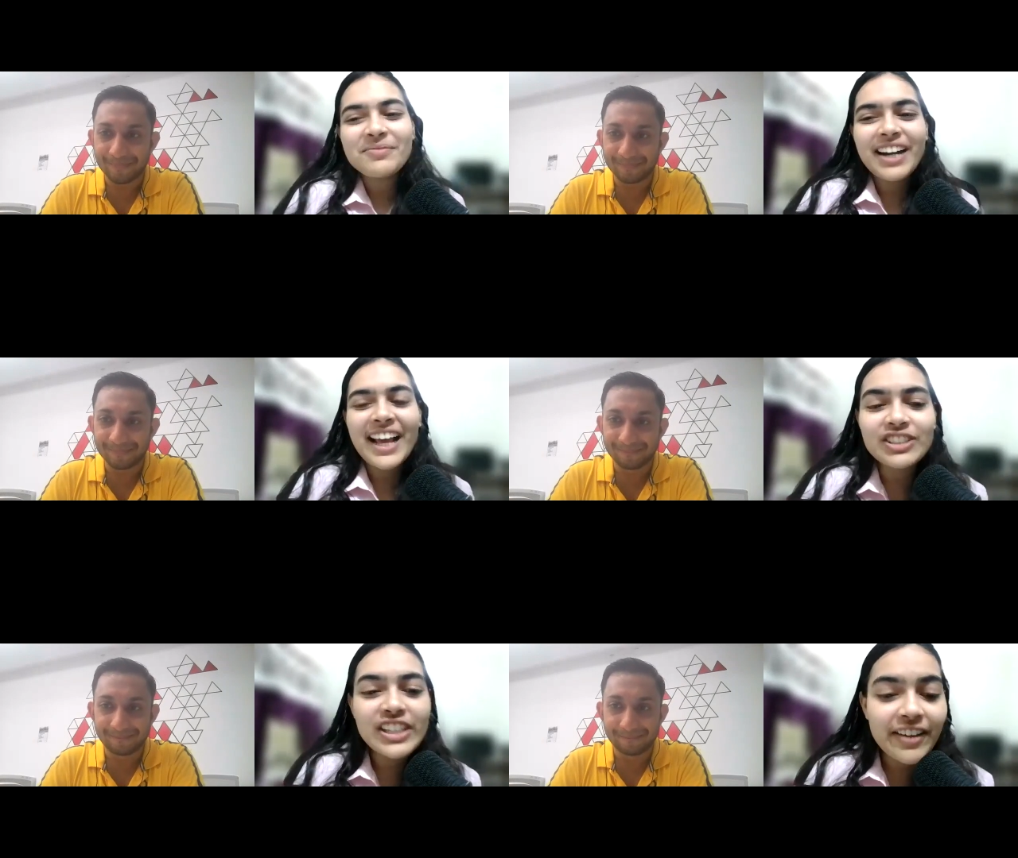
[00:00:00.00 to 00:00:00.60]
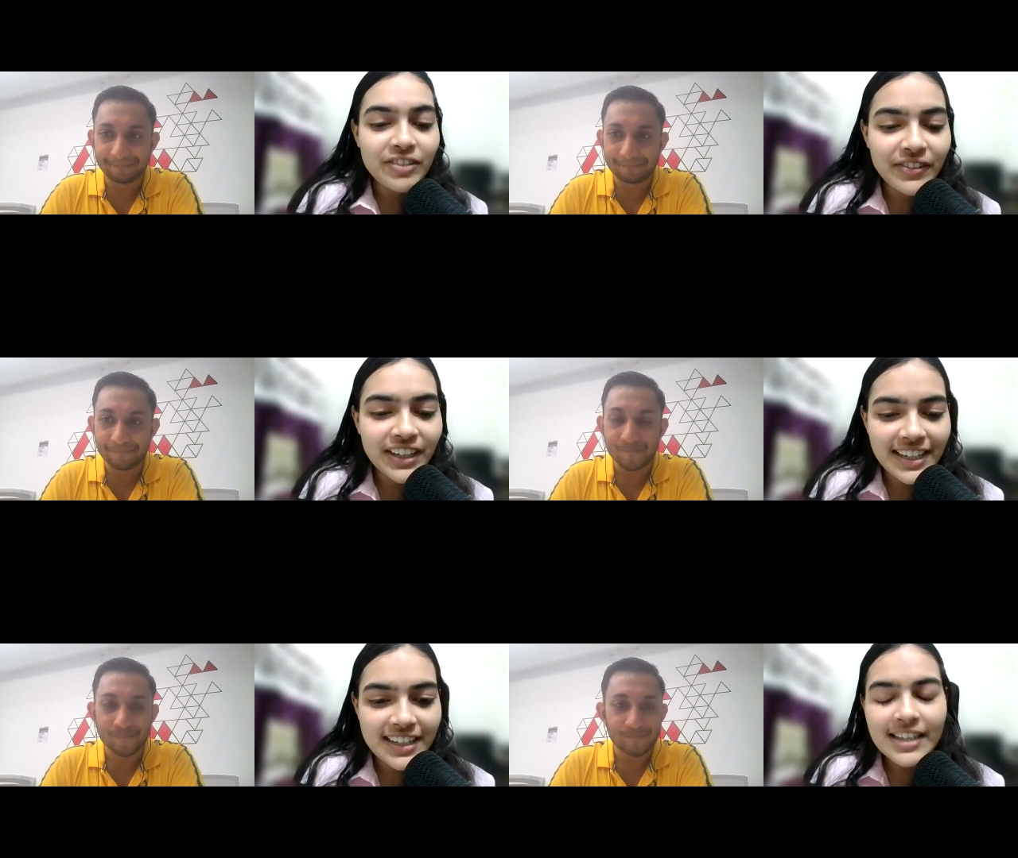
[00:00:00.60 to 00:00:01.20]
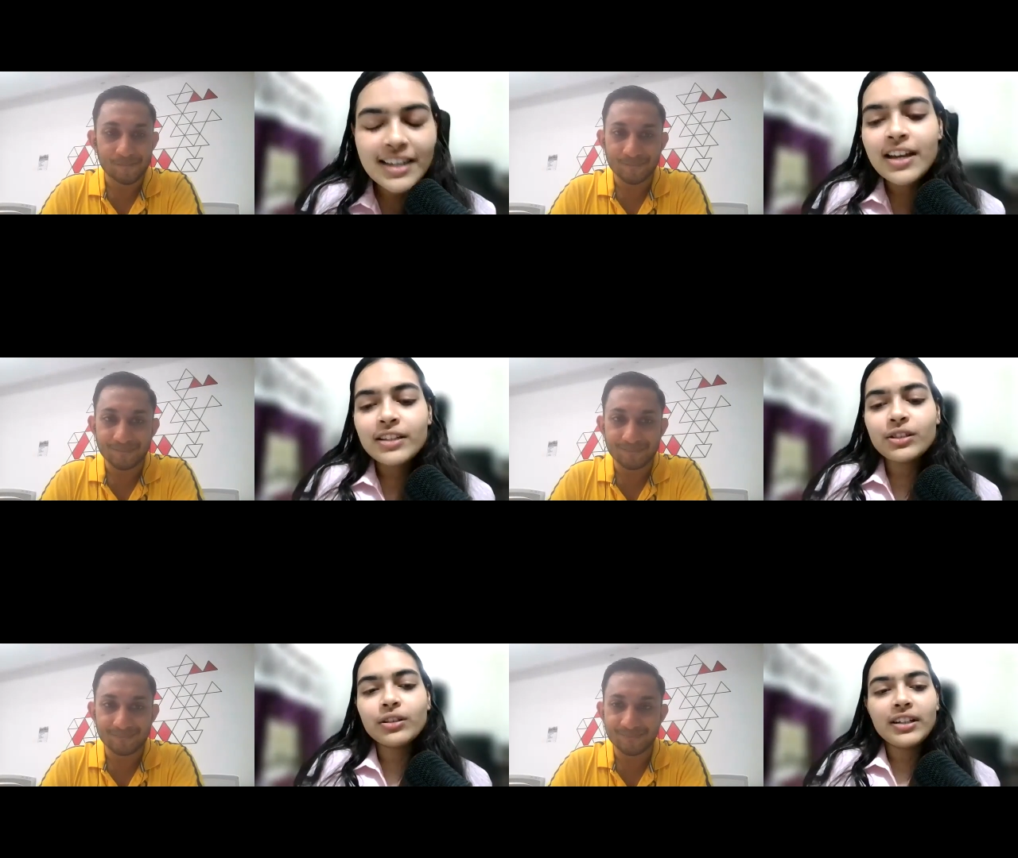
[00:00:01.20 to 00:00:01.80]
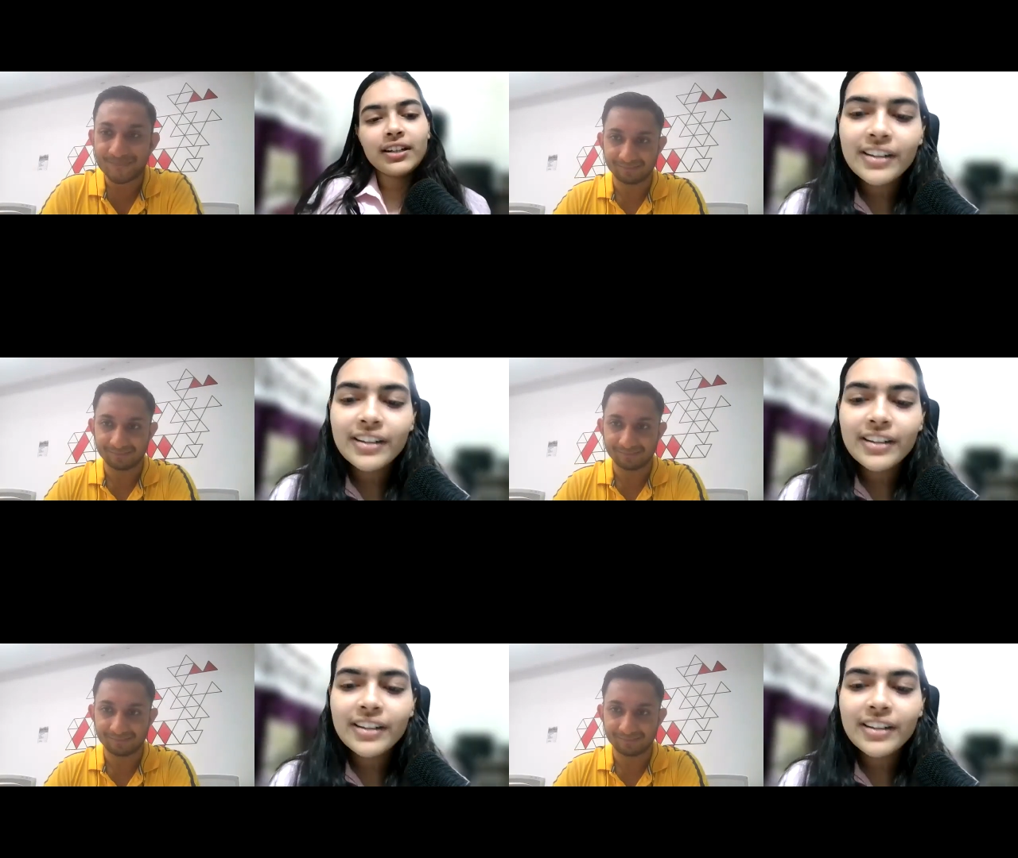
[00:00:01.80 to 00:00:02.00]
Speaker 1: But actually everyone does. So